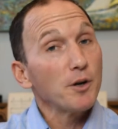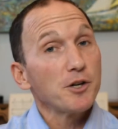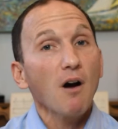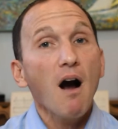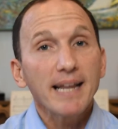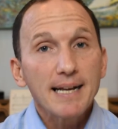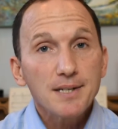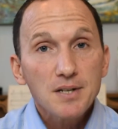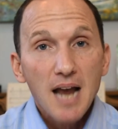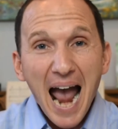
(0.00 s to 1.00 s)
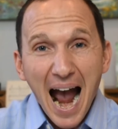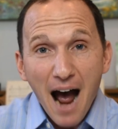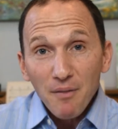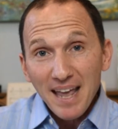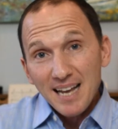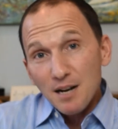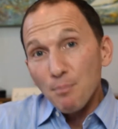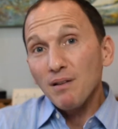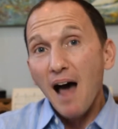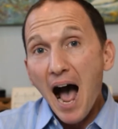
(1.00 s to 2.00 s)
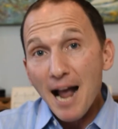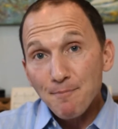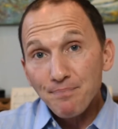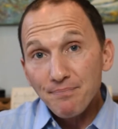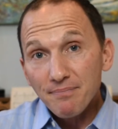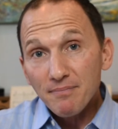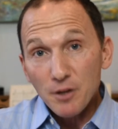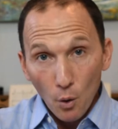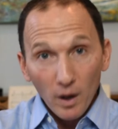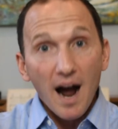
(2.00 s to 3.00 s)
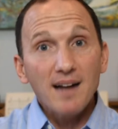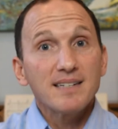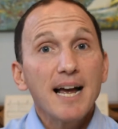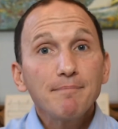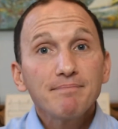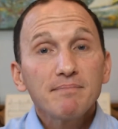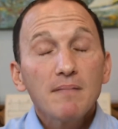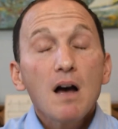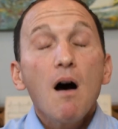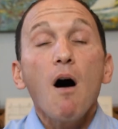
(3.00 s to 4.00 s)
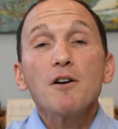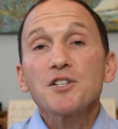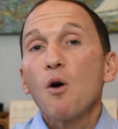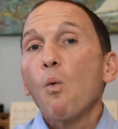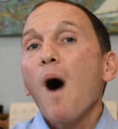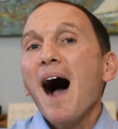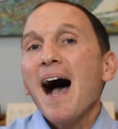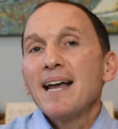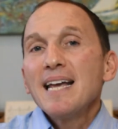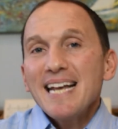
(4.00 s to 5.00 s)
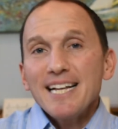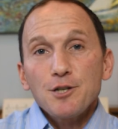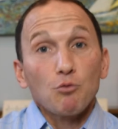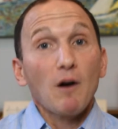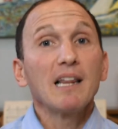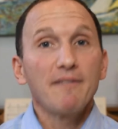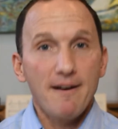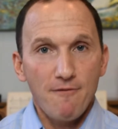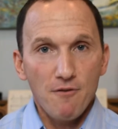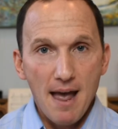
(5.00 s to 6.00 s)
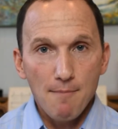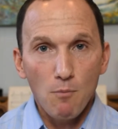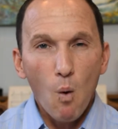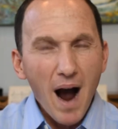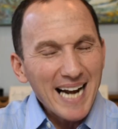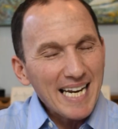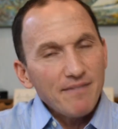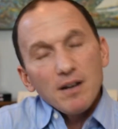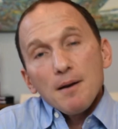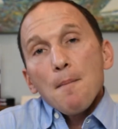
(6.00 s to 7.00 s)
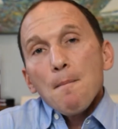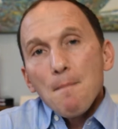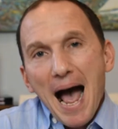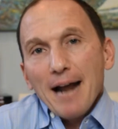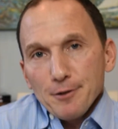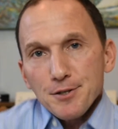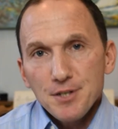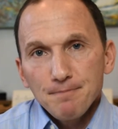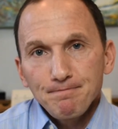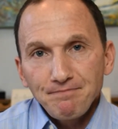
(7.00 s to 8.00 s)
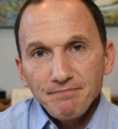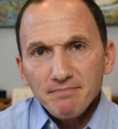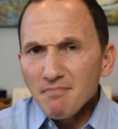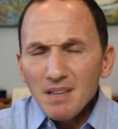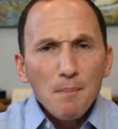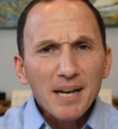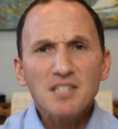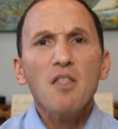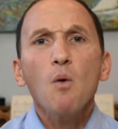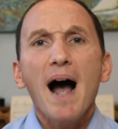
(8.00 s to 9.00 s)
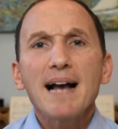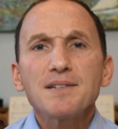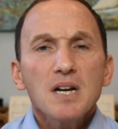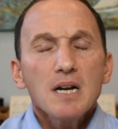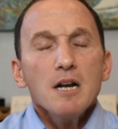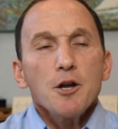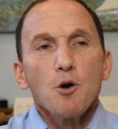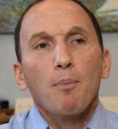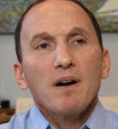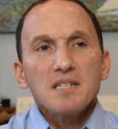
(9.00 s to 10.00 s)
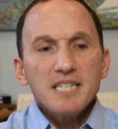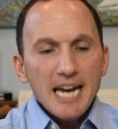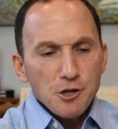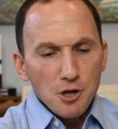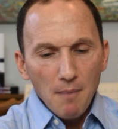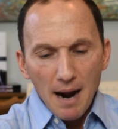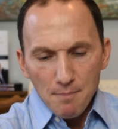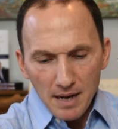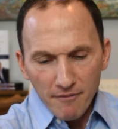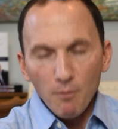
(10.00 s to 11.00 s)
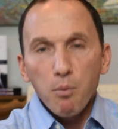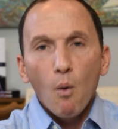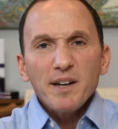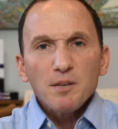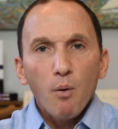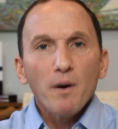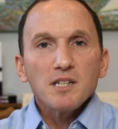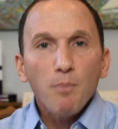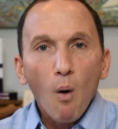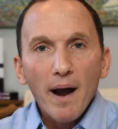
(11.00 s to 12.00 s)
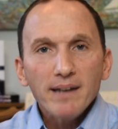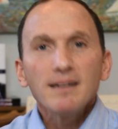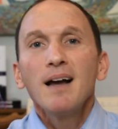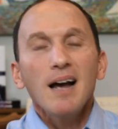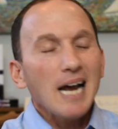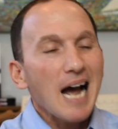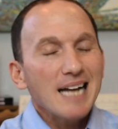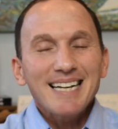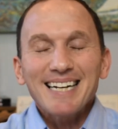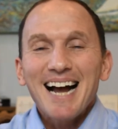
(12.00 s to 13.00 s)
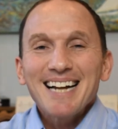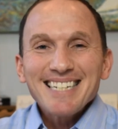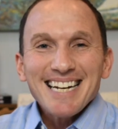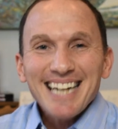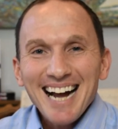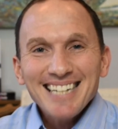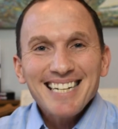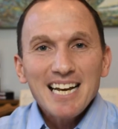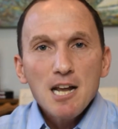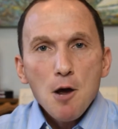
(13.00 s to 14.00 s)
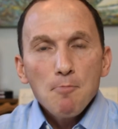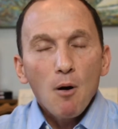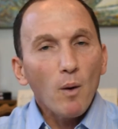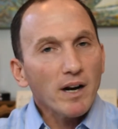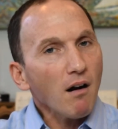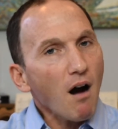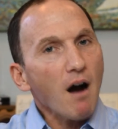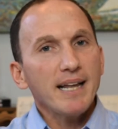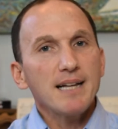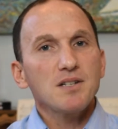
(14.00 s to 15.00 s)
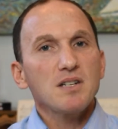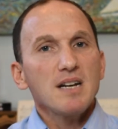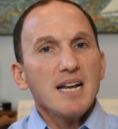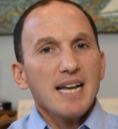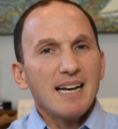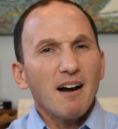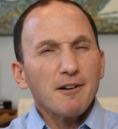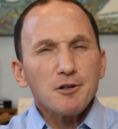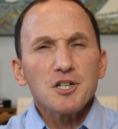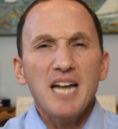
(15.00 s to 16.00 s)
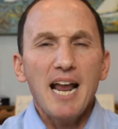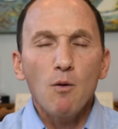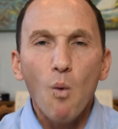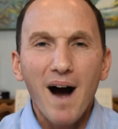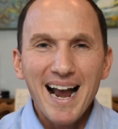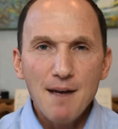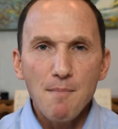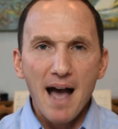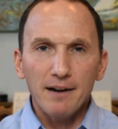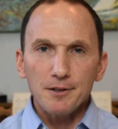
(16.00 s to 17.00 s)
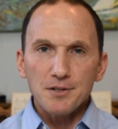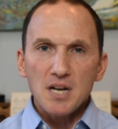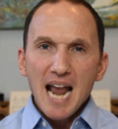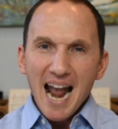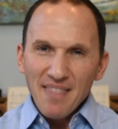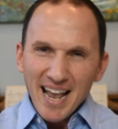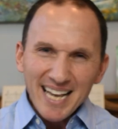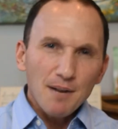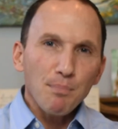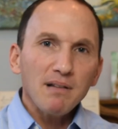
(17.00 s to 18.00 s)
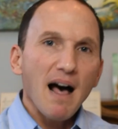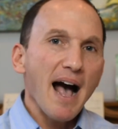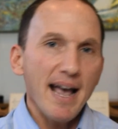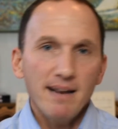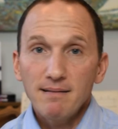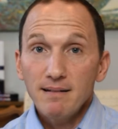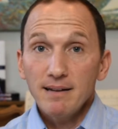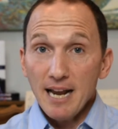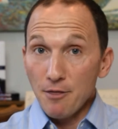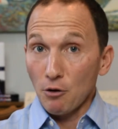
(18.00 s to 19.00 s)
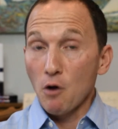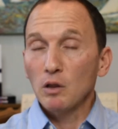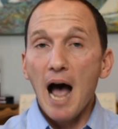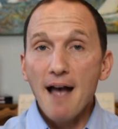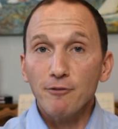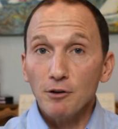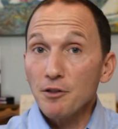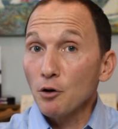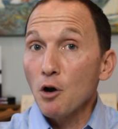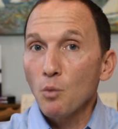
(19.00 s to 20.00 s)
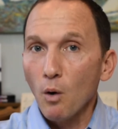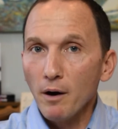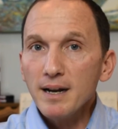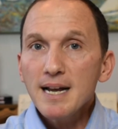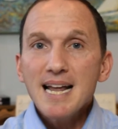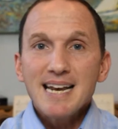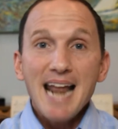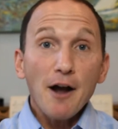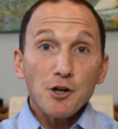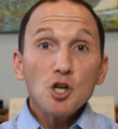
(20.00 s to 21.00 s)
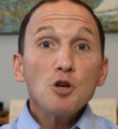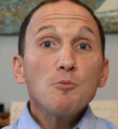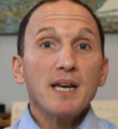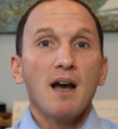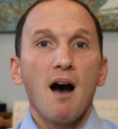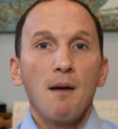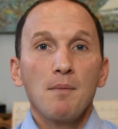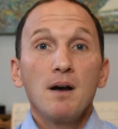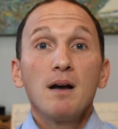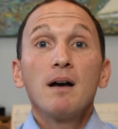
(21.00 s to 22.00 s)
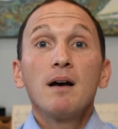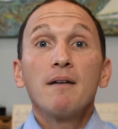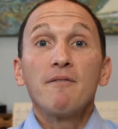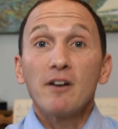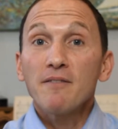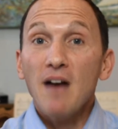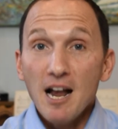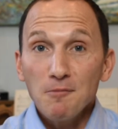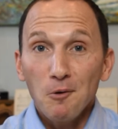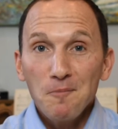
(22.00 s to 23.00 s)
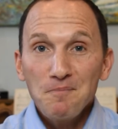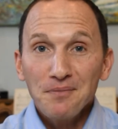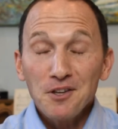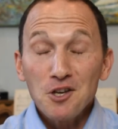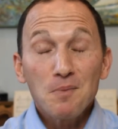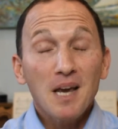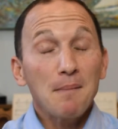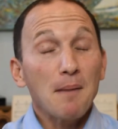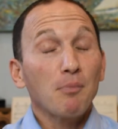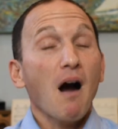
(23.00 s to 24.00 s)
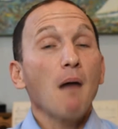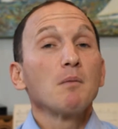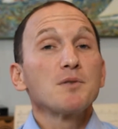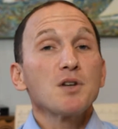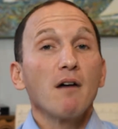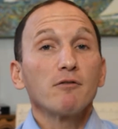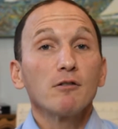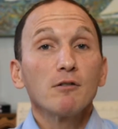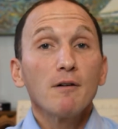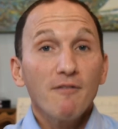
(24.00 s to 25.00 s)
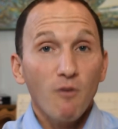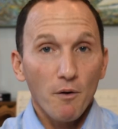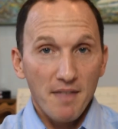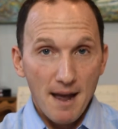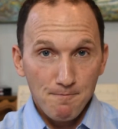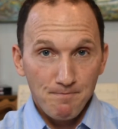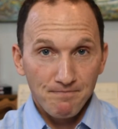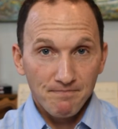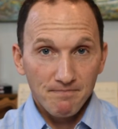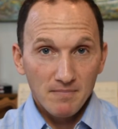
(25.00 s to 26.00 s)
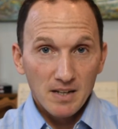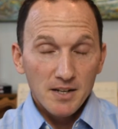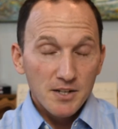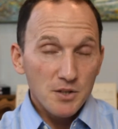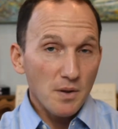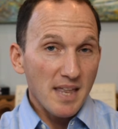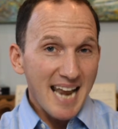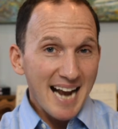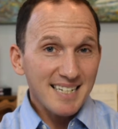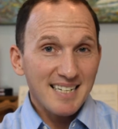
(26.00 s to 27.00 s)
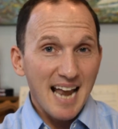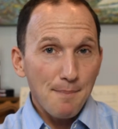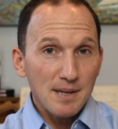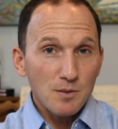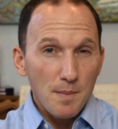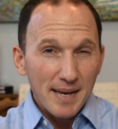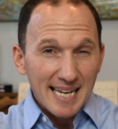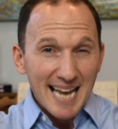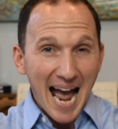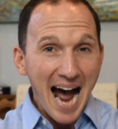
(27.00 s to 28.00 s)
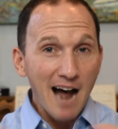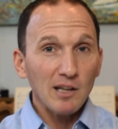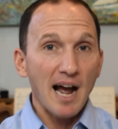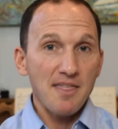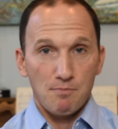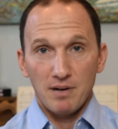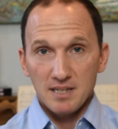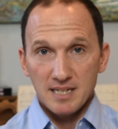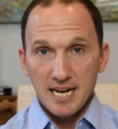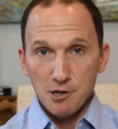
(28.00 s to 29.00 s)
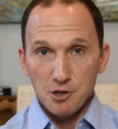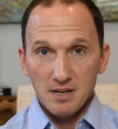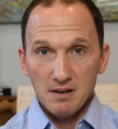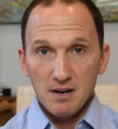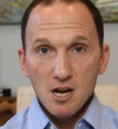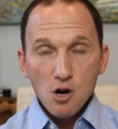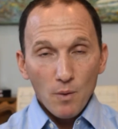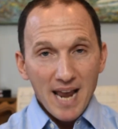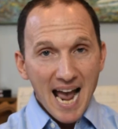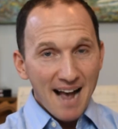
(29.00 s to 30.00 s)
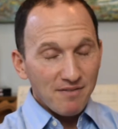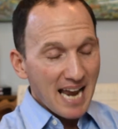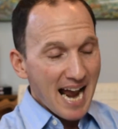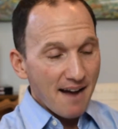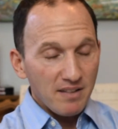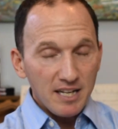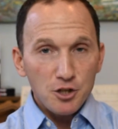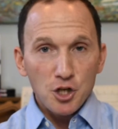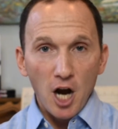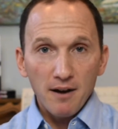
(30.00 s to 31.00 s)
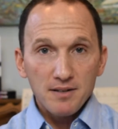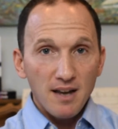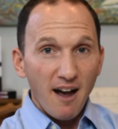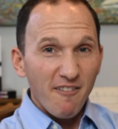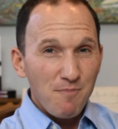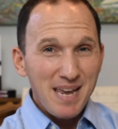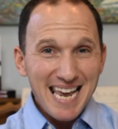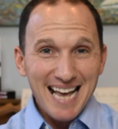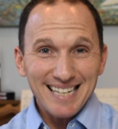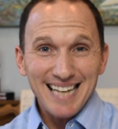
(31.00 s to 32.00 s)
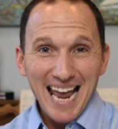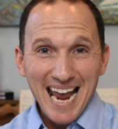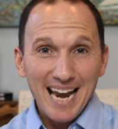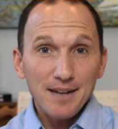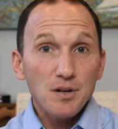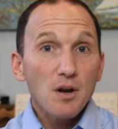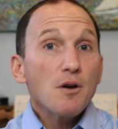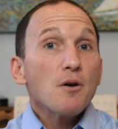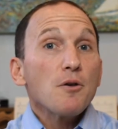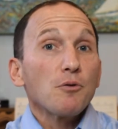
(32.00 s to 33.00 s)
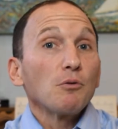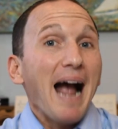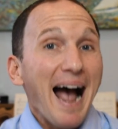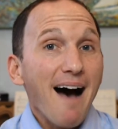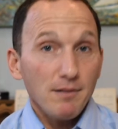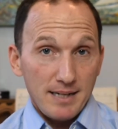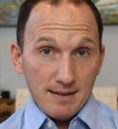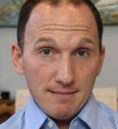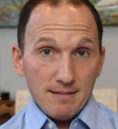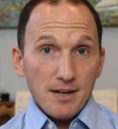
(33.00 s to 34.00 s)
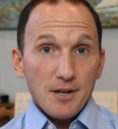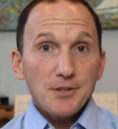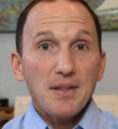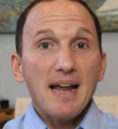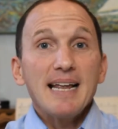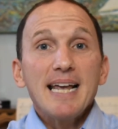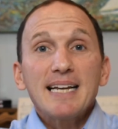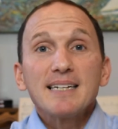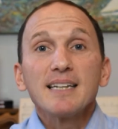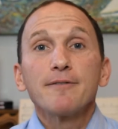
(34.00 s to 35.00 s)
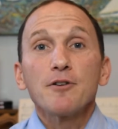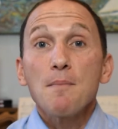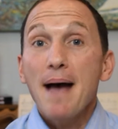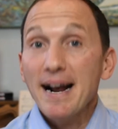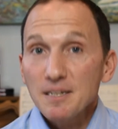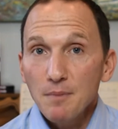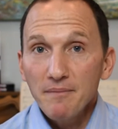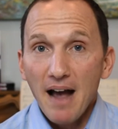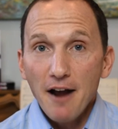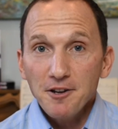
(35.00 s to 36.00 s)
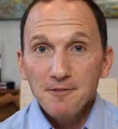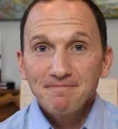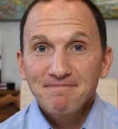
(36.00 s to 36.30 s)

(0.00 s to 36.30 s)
in your audience, how they can apply your content. Also, why it's relevant for them, why it even matters. Because otherwise, your presentation might be from point to point to point, content. But when our audience can understand why it matters and they can apply it in their own life or in their own work, now you become very valuable. You become a problem solver for them. So in the next step, as we begin to outline the presentation, we have to have these chunks of PSAs throughout it so that it can deliver the maximum value.